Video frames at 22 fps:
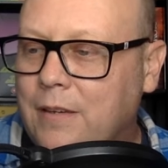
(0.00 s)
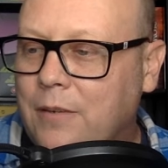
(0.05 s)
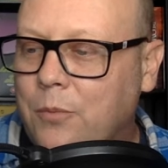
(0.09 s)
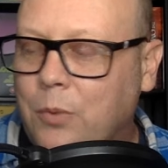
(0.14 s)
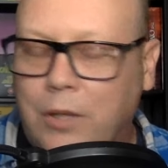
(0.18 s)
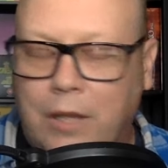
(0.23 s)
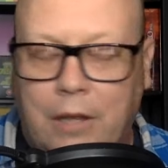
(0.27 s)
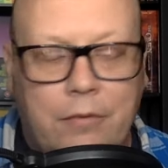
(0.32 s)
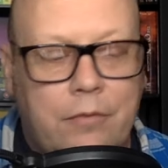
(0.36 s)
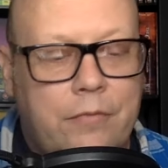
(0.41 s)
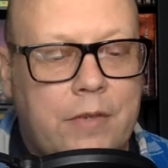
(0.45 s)

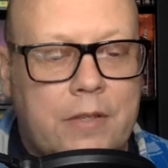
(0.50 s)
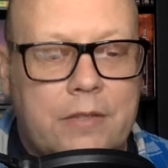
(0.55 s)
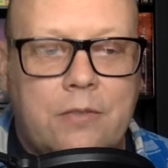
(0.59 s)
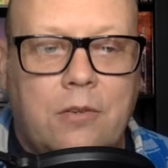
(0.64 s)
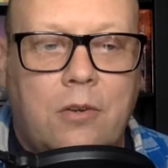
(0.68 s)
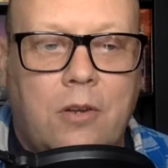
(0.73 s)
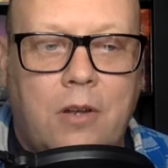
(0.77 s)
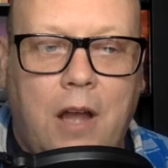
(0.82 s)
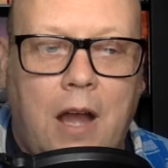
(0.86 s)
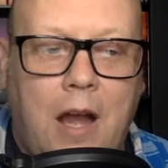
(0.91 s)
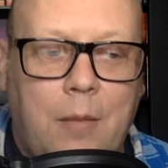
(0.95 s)
would love a
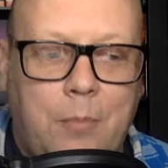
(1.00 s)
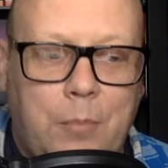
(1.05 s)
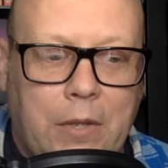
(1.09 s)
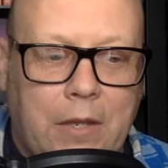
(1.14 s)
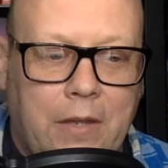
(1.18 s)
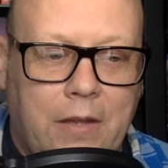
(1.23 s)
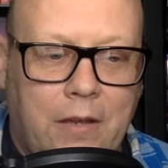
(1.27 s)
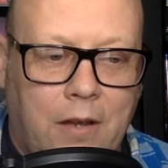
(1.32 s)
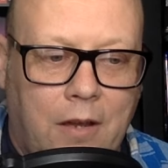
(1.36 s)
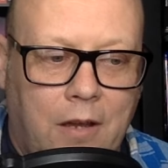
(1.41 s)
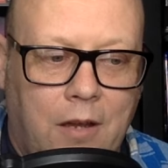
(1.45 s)
physical
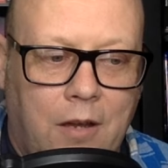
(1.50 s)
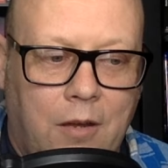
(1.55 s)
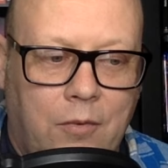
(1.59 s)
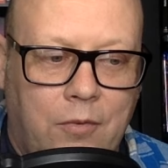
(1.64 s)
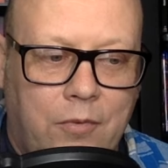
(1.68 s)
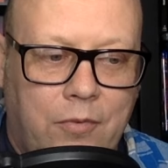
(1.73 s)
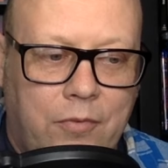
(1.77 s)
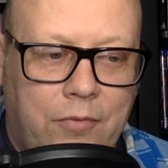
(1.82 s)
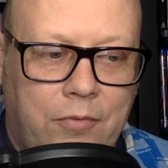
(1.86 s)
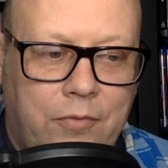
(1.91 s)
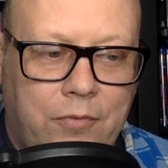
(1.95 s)
copy
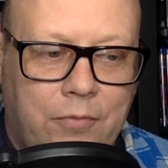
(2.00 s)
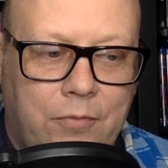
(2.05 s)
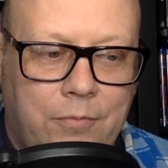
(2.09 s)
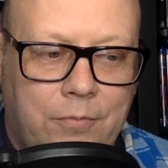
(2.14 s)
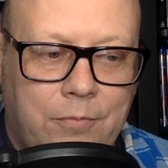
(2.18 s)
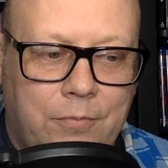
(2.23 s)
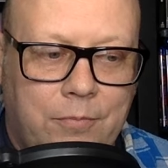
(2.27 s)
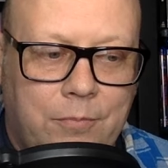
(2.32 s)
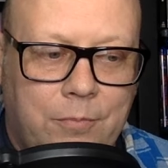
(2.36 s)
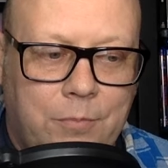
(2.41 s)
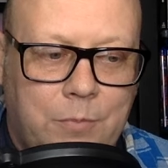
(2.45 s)
of
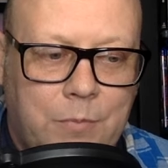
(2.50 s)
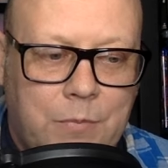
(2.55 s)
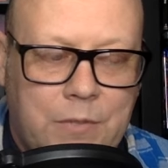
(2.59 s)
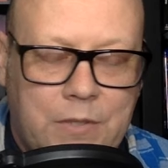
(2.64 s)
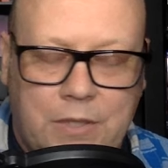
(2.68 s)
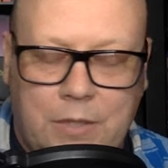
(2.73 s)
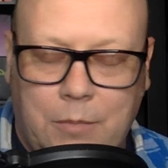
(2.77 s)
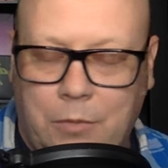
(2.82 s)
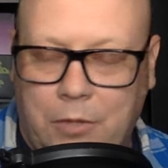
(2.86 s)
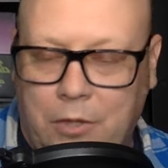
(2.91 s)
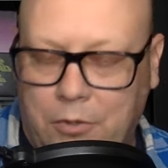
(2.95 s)

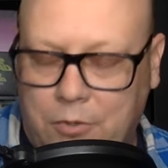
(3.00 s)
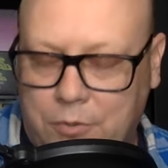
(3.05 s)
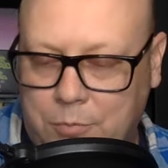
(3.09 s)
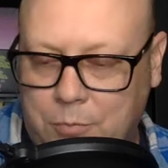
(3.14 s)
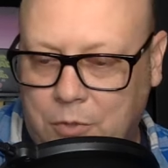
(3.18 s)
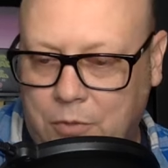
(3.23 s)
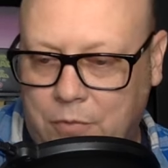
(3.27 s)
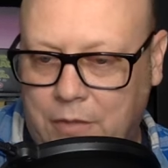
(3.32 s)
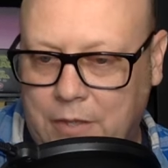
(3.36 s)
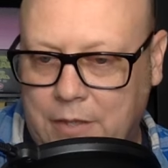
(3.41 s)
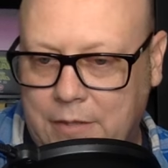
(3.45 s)
some of those
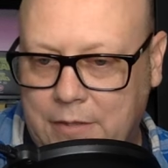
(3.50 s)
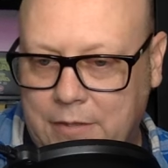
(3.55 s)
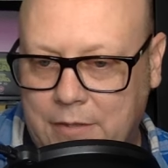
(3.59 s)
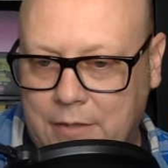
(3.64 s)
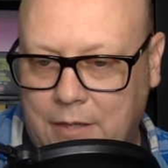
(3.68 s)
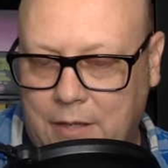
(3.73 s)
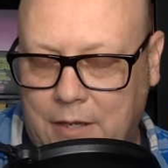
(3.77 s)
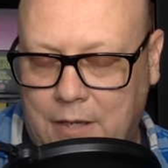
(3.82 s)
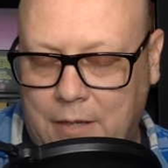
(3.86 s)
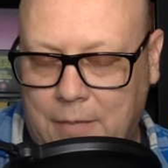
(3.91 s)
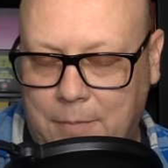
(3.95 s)
movies.
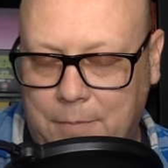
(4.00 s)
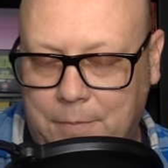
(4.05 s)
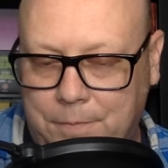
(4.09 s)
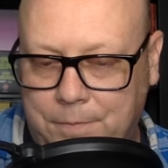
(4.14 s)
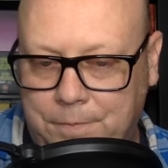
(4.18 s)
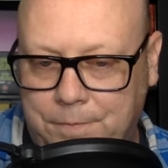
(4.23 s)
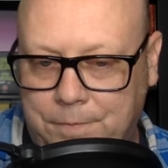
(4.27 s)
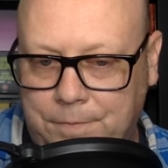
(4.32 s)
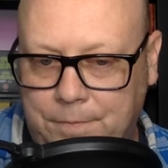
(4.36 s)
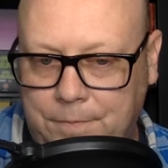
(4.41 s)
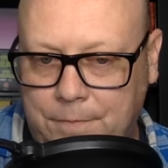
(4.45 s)

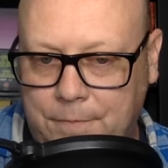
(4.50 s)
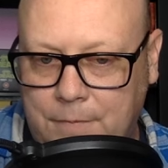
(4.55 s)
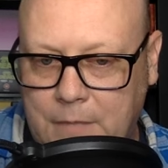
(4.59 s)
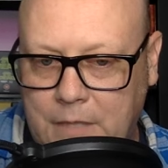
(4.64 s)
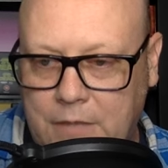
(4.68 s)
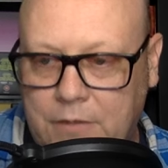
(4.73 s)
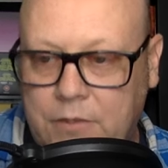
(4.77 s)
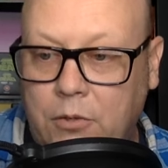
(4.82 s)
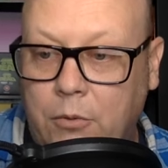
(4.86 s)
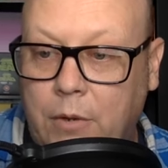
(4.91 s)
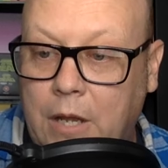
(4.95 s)

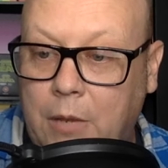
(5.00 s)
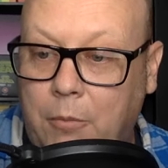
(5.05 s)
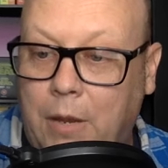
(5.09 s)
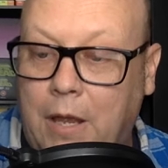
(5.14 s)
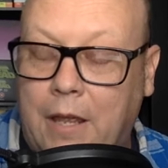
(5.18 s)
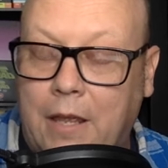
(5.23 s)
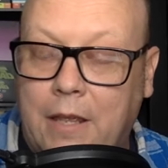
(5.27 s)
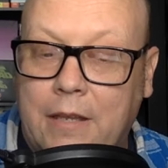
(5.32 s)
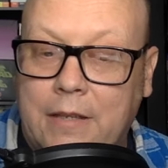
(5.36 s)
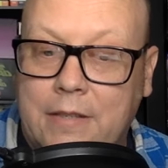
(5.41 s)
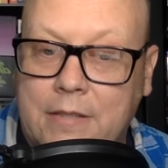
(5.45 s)
So
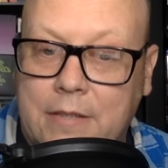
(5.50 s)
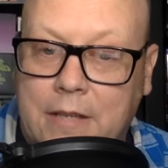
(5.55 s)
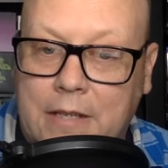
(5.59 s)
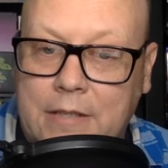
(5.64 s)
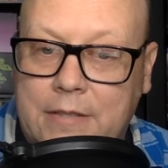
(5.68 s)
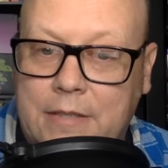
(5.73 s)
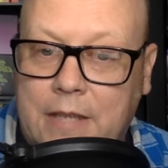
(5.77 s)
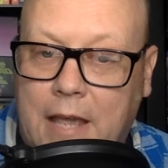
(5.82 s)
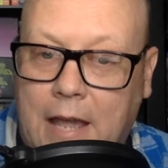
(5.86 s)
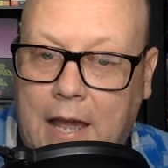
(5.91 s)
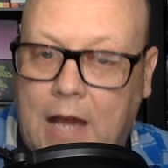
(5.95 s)
anyway, it's
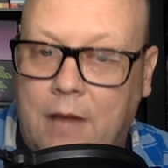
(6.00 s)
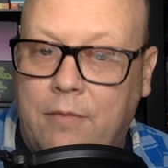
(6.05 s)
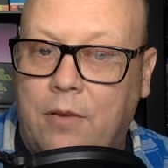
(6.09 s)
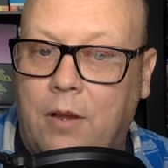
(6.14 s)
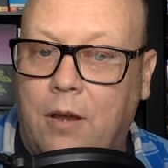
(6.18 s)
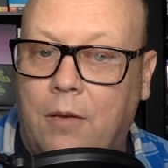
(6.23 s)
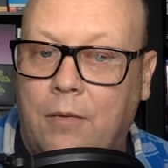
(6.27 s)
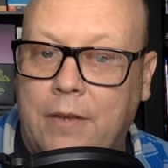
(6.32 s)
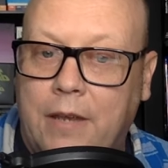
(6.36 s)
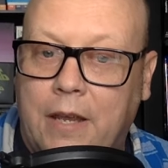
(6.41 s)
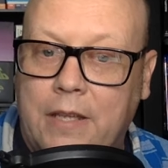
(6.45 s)
nice to have
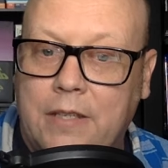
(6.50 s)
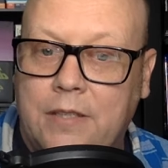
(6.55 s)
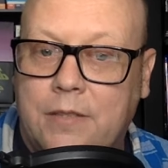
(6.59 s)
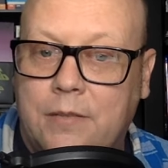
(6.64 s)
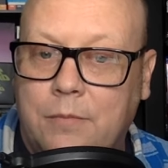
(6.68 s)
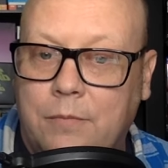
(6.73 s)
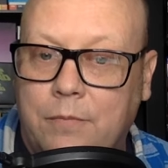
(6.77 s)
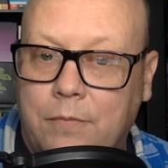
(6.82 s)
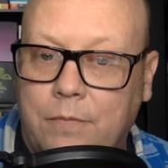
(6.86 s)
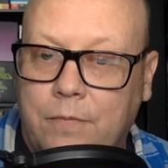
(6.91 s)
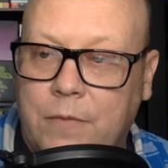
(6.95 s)
a
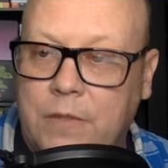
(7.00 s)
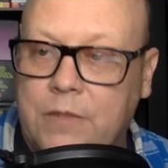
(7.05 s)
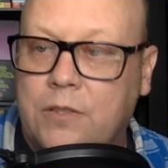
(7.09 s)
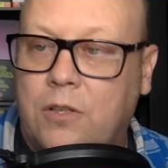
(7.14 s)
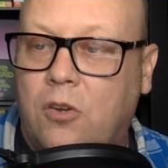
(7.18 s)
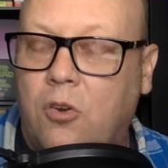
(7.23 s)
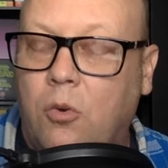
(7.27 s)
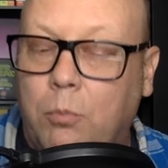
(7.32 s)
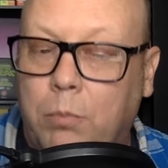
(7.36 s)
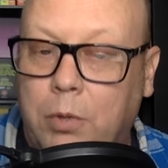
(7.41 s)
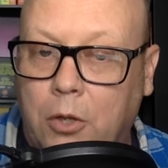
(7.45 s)
nice
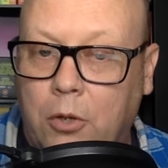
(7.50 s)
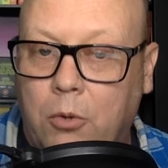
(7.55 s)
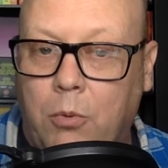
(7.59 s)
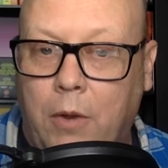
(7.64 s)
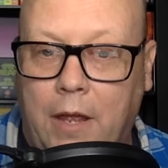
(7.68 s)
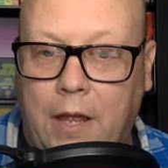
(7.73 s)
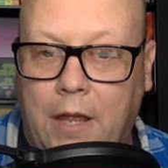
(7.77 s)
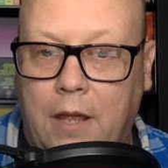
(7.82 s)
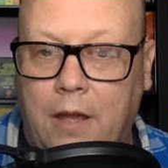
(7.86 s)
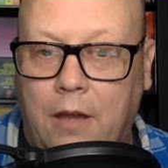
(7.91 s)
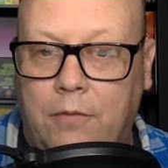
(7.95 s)
physical
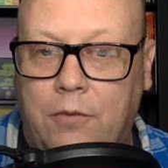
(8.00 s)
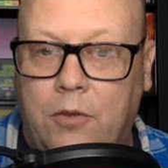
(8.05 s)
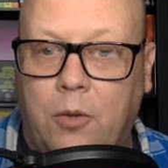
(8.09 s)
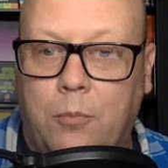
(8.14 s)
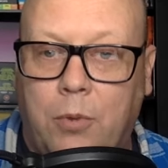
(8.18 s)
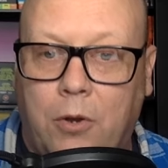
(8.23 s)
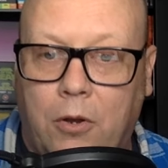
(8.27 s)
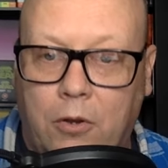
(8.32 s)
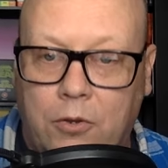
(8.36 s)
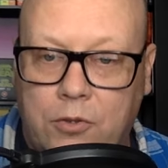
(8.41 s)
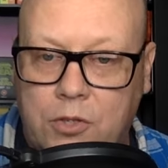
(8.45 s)
Blu-ray of
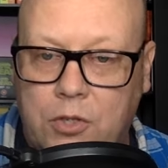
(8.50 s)
Good Burger